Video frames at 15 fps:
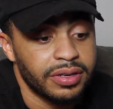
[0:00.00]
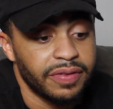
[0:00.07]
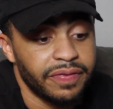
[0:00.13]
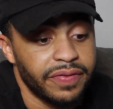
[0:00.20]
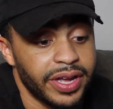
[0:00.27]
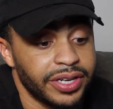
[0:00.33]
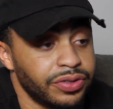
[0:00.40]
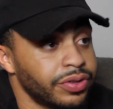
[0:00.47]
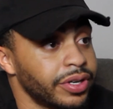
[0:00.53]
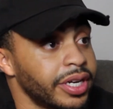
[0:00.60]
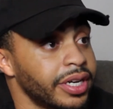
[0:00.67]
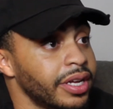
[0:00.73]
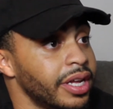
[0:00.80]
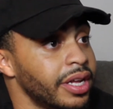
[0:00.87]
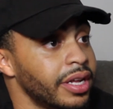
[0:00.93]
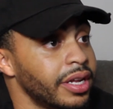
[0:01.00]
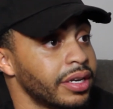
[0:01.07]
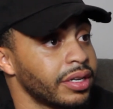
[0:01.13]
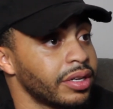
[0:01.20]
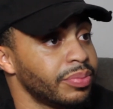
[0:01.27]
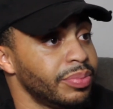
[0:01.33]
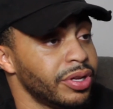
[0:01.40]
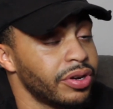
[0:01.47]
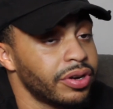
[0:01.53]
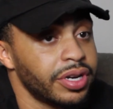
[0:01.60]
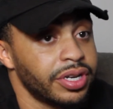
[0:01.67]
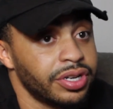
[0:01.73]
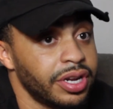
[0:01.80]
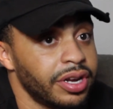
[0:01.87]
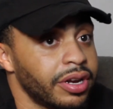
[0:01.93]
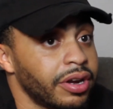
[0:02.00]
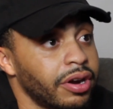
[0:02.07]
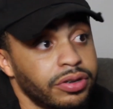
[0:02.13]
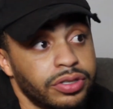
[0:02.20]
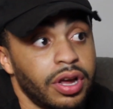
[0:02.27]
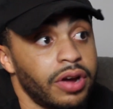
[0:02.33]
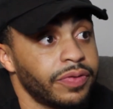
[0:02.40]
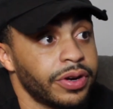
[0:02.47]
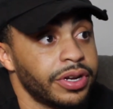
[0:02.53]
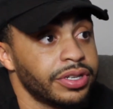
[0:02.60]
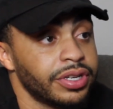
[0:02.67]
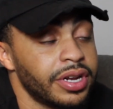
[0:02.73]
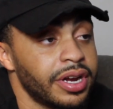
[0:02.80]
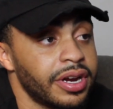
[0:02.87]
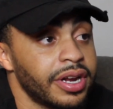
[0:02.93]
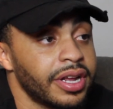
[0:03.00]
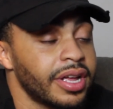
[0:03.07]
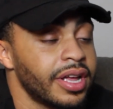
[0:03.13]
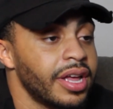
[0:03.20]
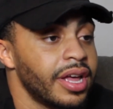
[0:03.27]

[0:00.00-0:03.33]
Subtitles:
veteran in computer engineering or software engineering